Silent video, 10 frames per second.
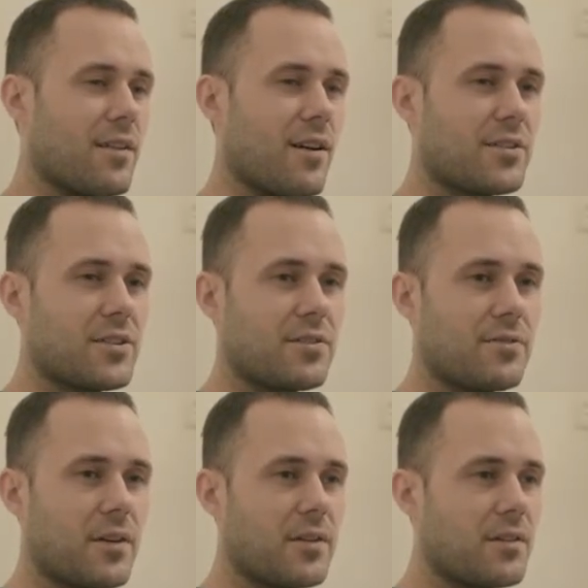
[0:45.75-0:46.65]
I just
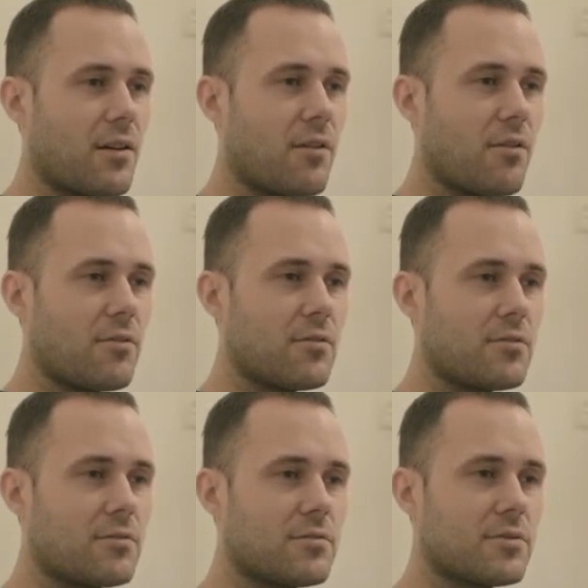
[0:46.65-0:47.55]
find the
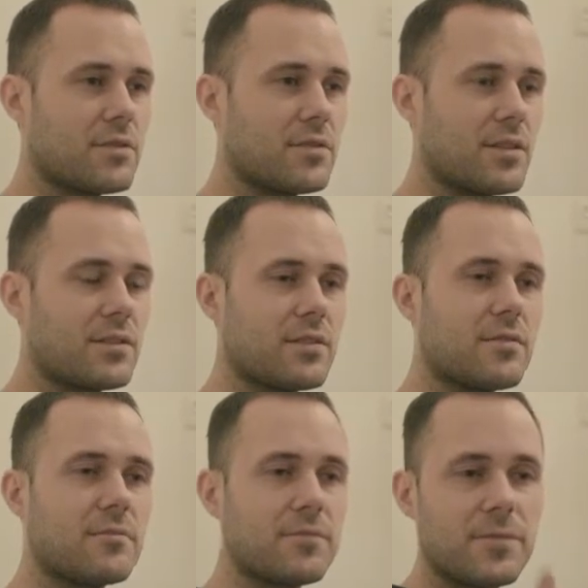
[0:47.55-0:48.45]
whole
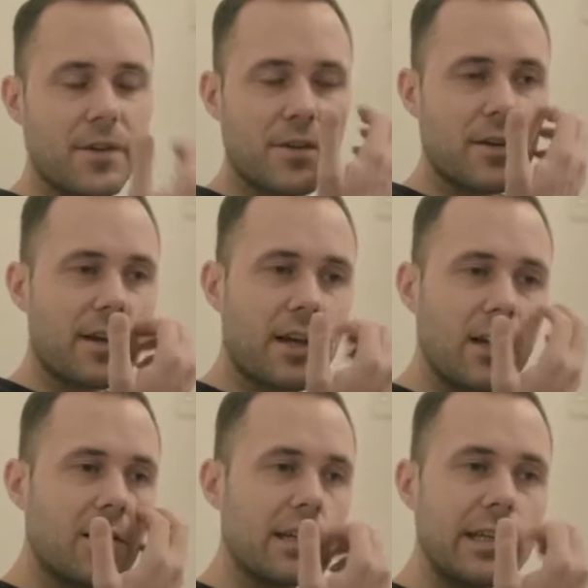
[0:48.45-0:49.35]
system very
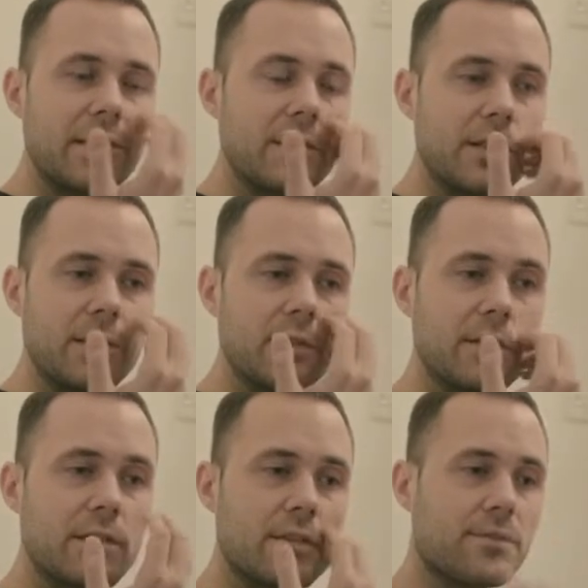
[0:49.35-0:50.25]
clunky to
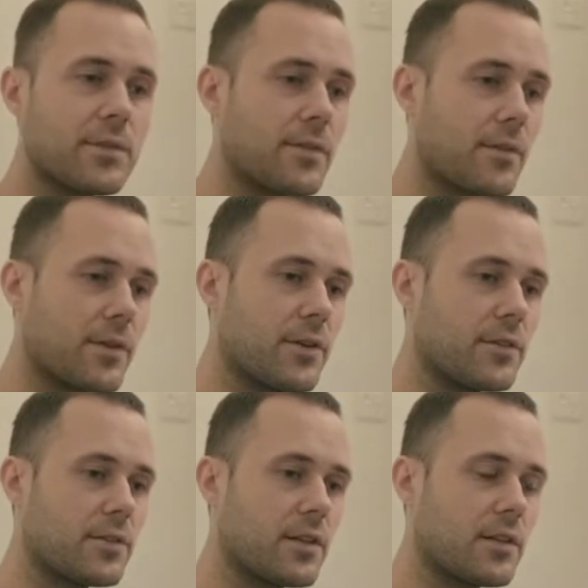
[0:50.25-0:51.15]
use. If you've ever used it,